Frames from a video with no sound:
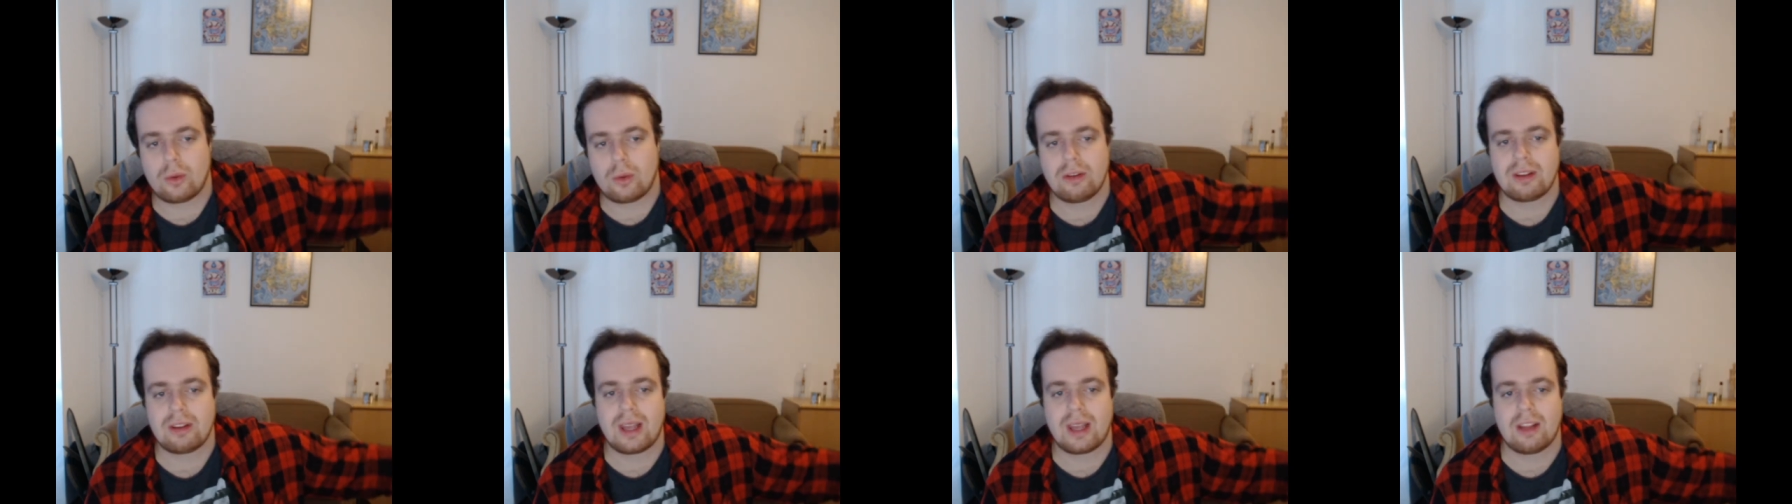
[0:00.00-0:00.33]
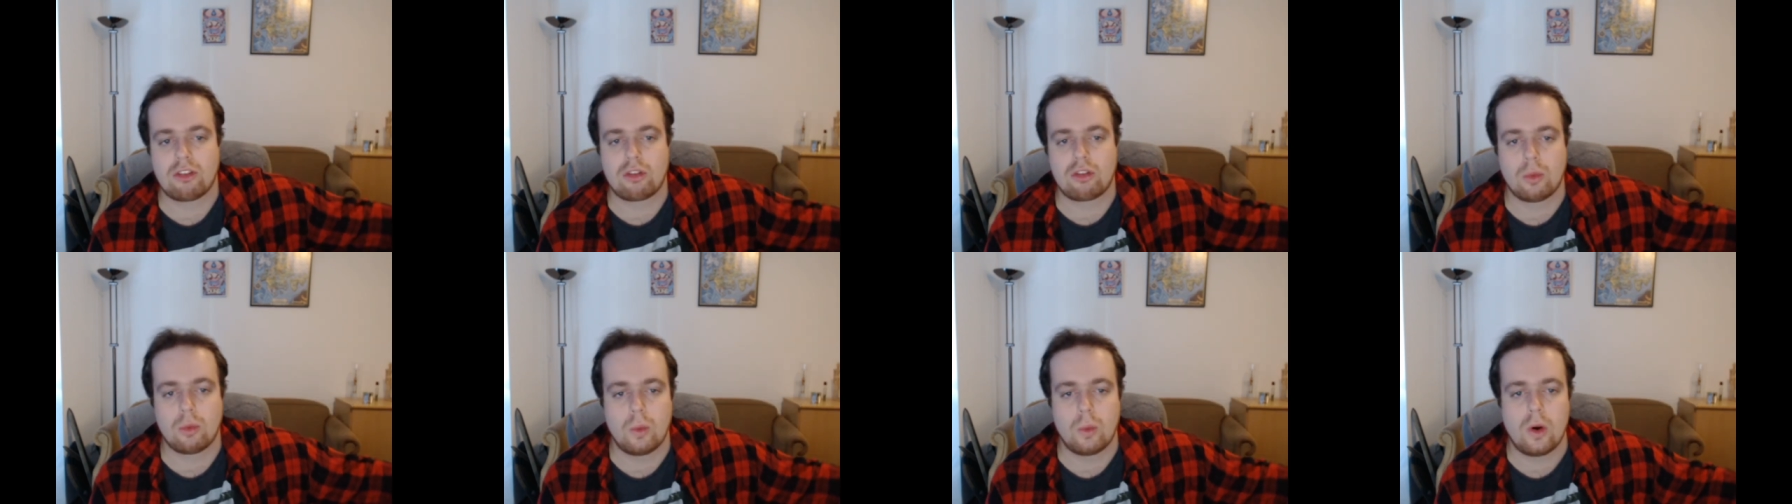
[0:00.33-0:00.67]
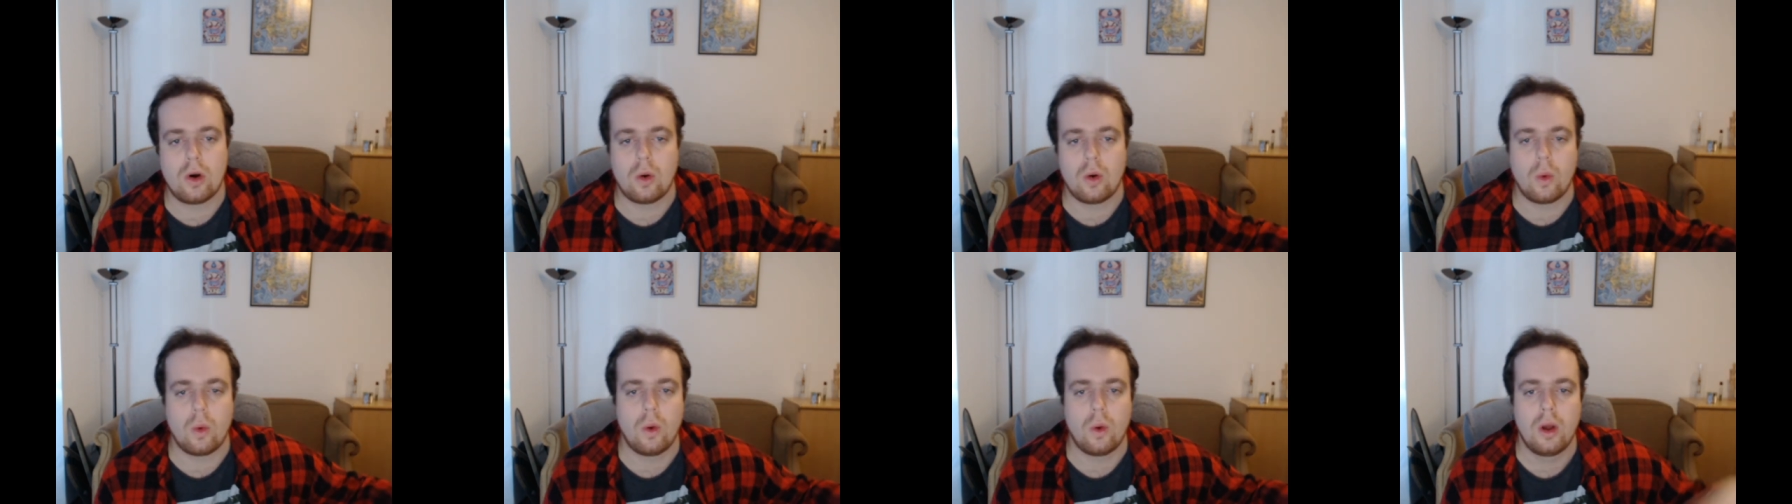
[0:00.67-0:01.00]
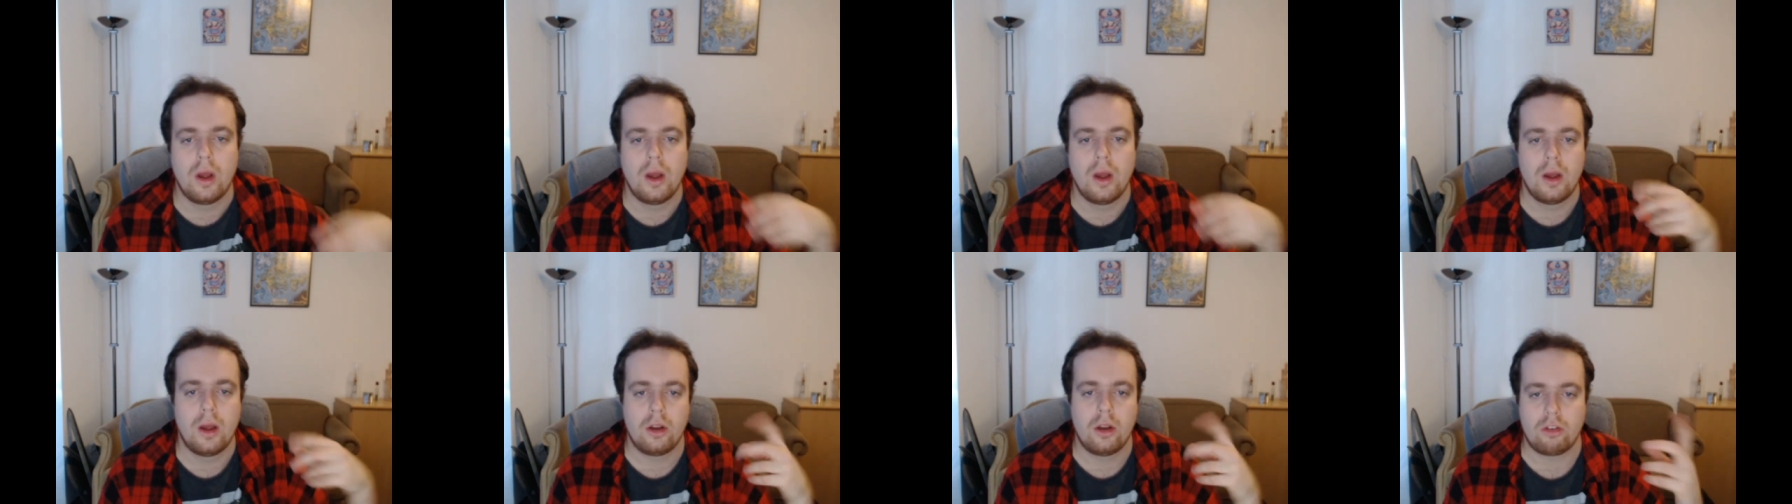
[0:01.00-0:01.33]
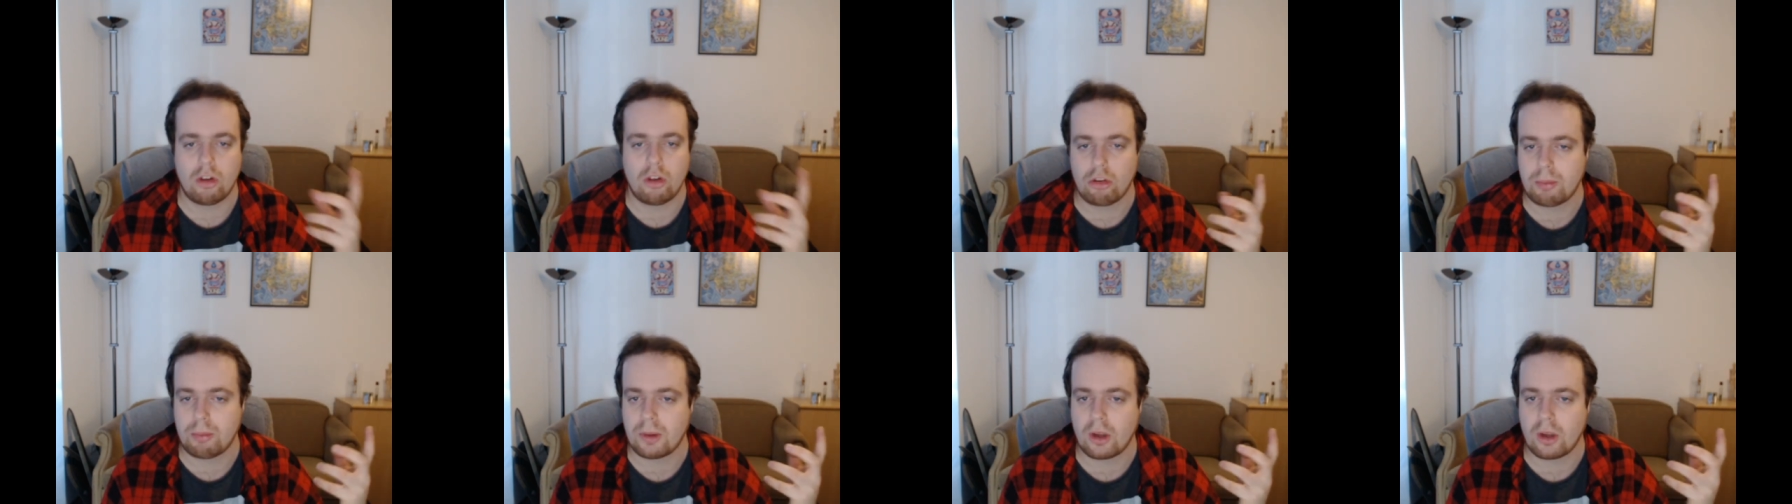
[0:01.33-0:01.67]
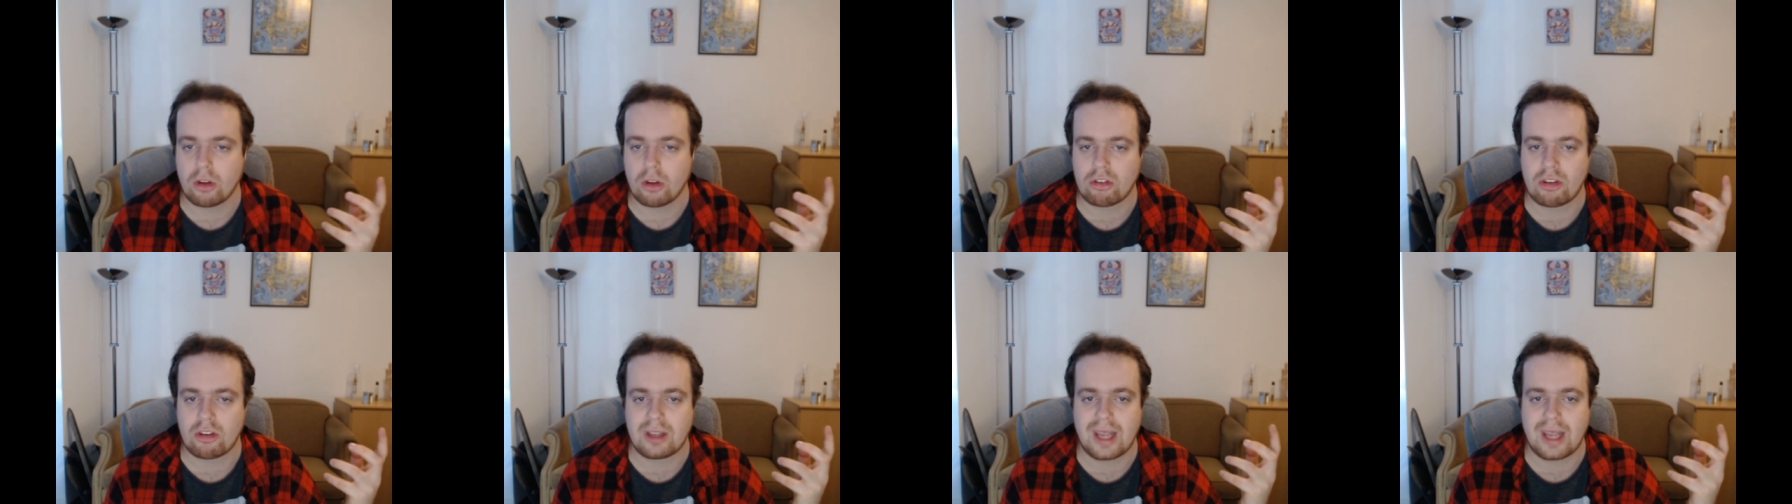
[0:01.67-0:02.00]
it against the wall. Just
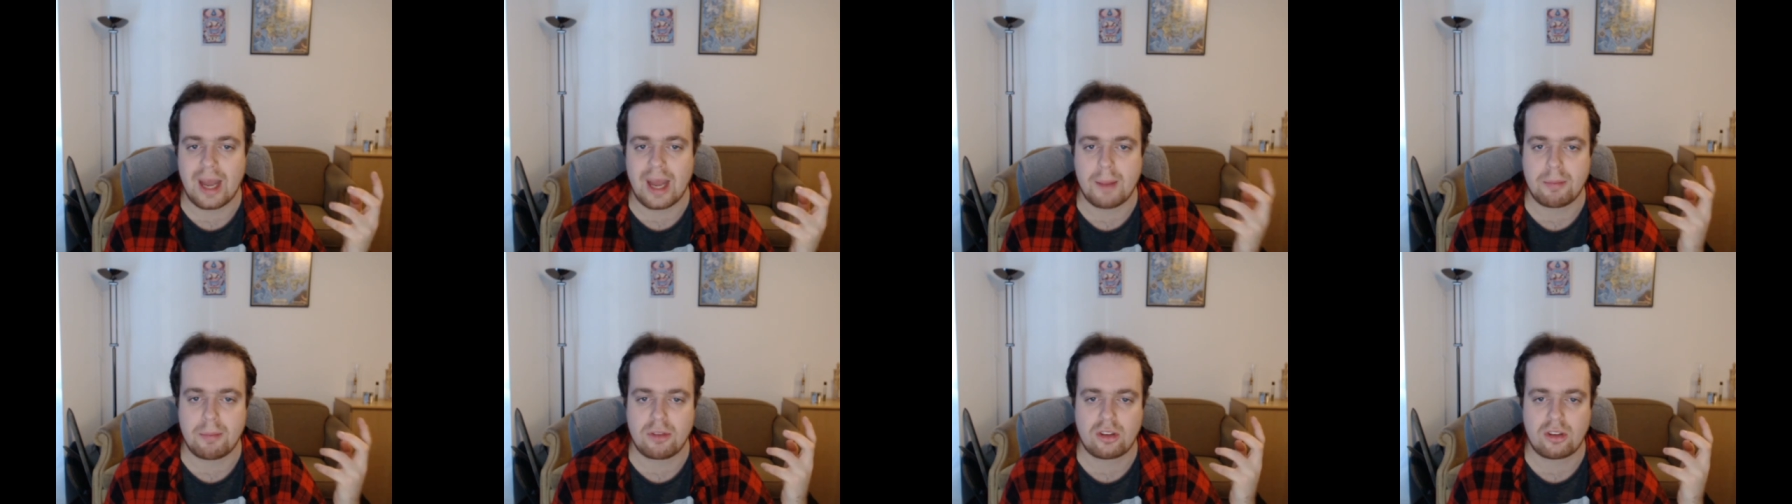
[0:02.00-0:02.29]
because it kept